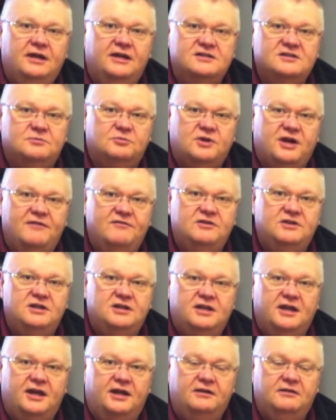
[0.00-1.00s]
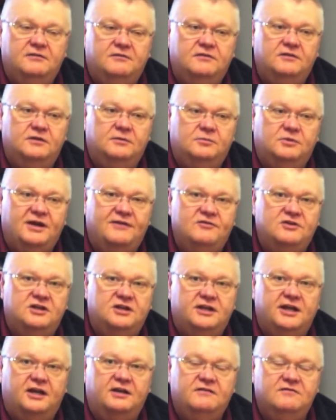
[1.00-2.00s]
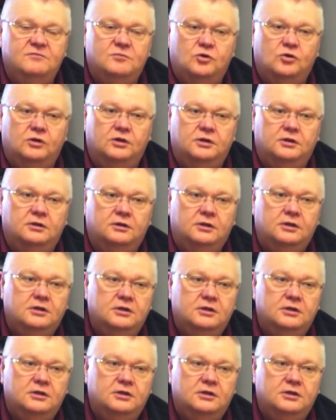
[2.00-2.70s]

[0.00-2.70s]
as a private detective and the private detective board.